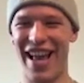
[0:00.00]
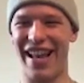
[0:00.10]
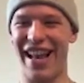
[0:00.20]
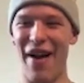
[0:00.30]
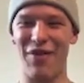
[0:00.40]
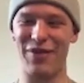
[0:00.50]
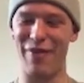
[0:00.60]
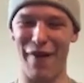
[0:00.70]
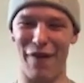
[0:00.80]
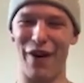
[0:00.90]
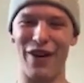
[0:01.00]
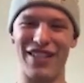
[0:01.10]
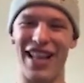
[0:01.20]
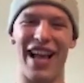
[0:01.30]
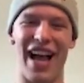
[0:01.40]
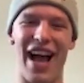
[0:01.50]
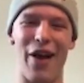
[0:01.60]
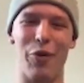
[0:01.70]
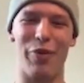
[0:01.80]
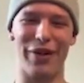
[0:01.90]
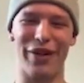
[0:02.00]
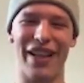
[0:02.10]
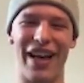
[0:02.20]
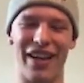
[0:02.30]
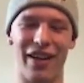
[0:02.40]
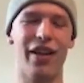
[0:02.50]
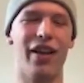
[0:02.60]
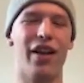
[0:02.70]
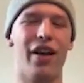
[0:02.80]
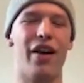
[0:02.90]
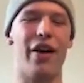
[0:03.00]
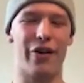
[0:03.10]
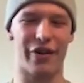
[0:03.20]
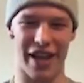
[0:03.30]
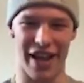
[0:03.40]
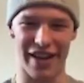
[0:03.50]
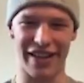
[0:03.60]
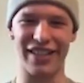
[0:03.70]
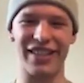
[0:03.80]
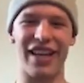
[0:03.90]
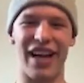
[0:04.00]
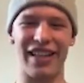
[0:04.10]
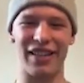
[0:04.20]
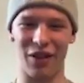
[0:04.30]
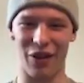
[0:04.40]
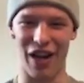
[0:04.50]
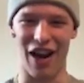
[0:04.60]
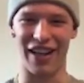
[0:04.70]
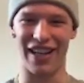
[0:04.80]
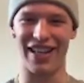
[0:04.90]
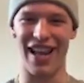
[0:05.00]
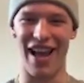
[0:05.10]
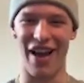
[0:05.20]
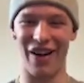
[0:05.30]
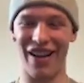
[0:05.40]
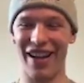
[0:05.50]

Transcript: and that was my first like eye opener. Like, okay, I need to learn how to get down.